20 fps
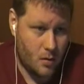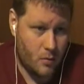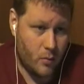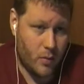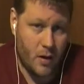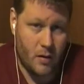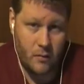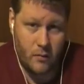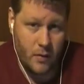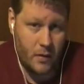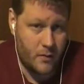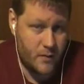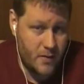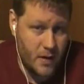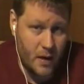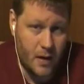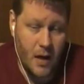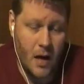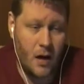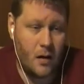We've
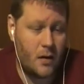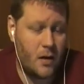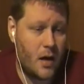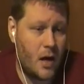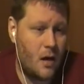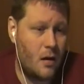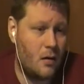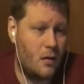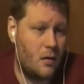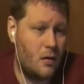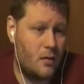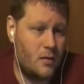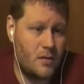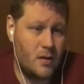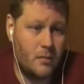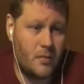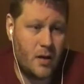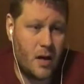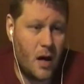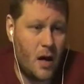sat down together
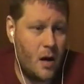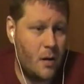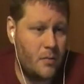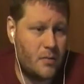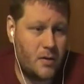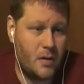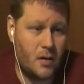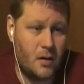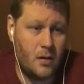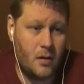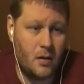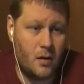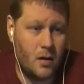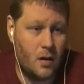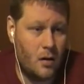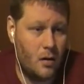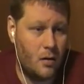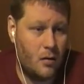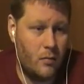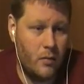sometimes, and
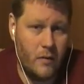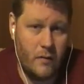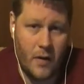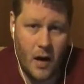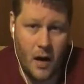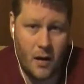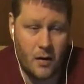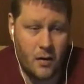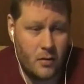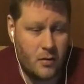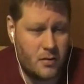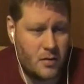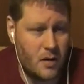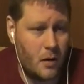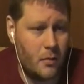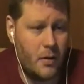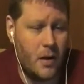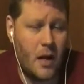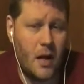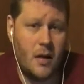we've got news
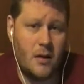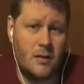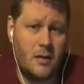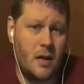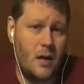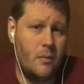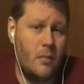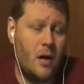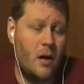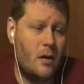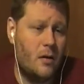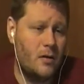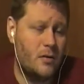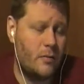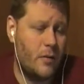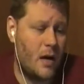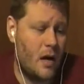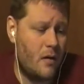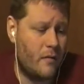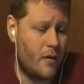update emails.
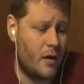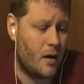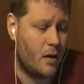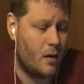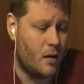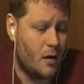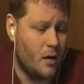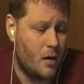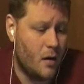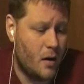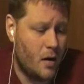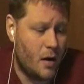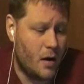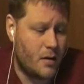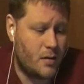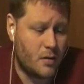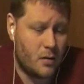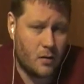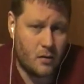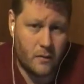We have a
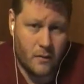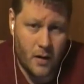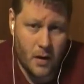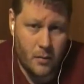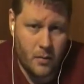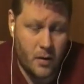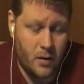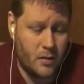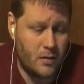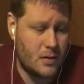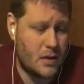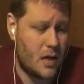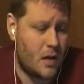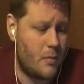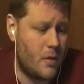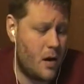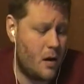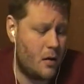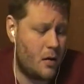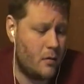Eternal Flame News
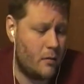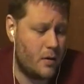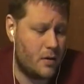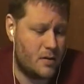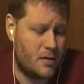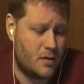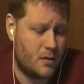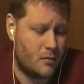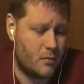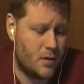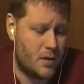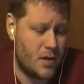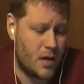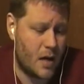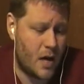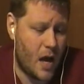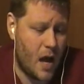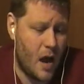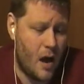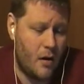email that we
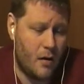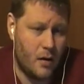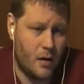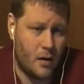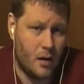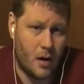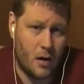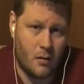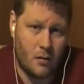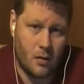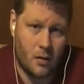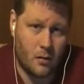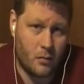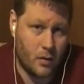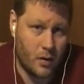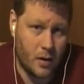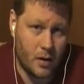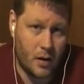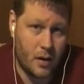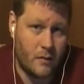check out, and I
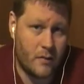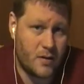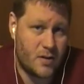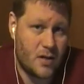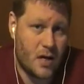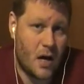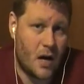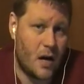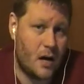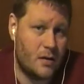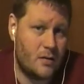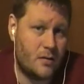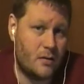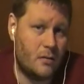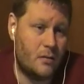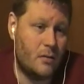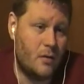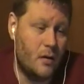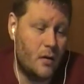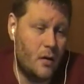wanted to give a shout out
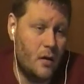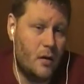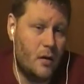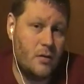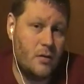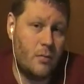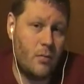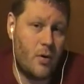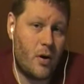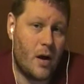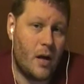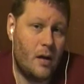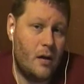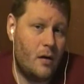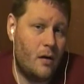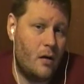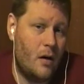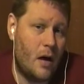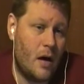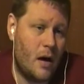to
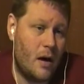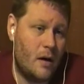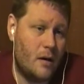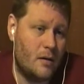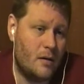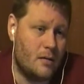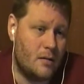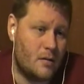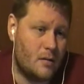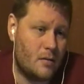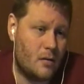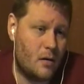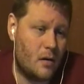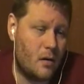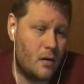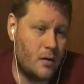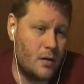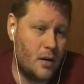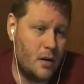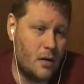Miranda as
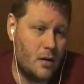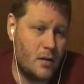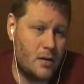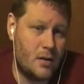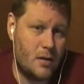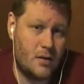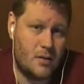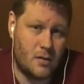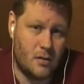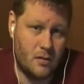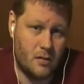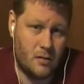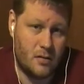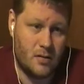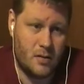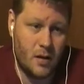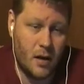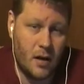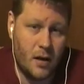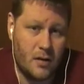her diligence to
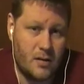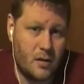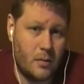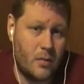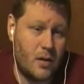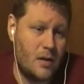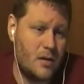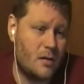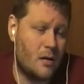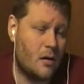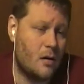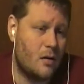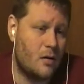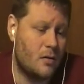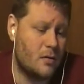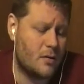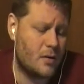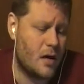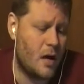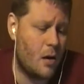study some of these
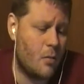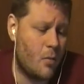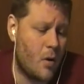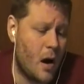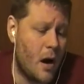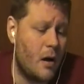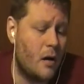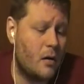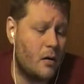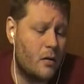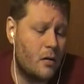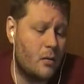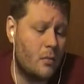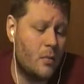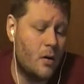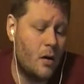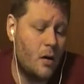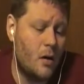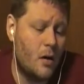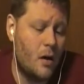articles and help write on
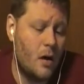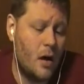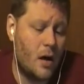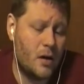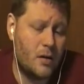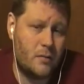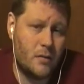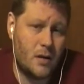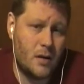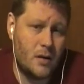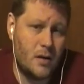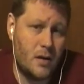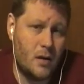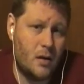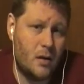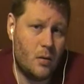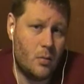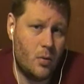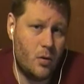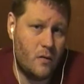them as we
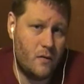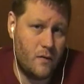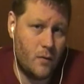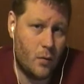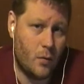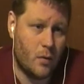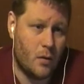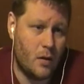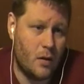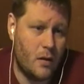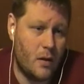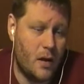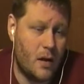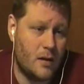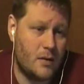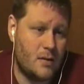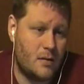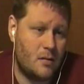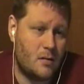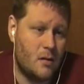continue to move forward in
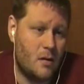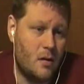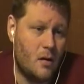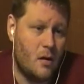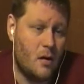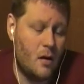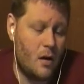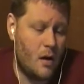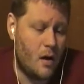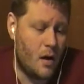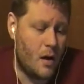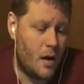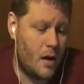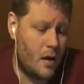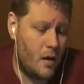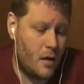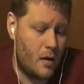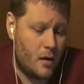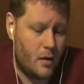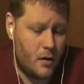this.
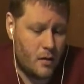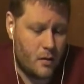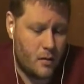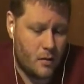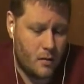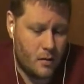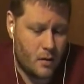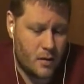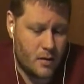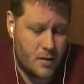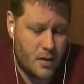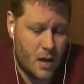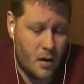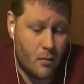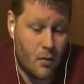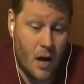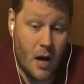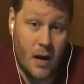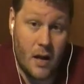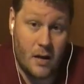And let's
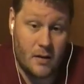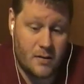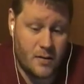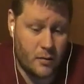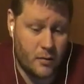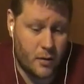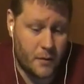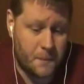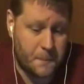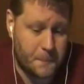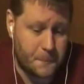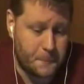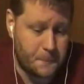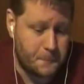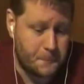get right into it.